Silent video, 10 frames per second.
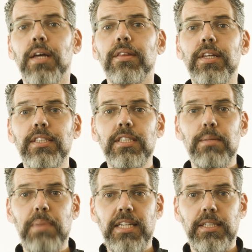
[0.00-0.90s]
This is the
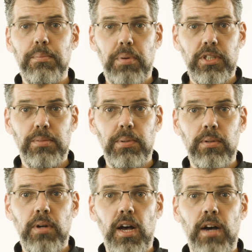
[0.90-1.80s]
basic
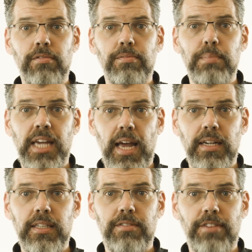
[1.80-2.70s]
principle of
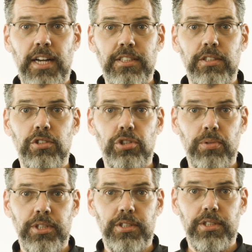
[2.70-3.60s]
mechanically fastened
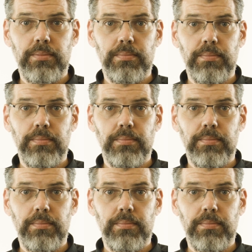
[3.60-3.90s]
joints.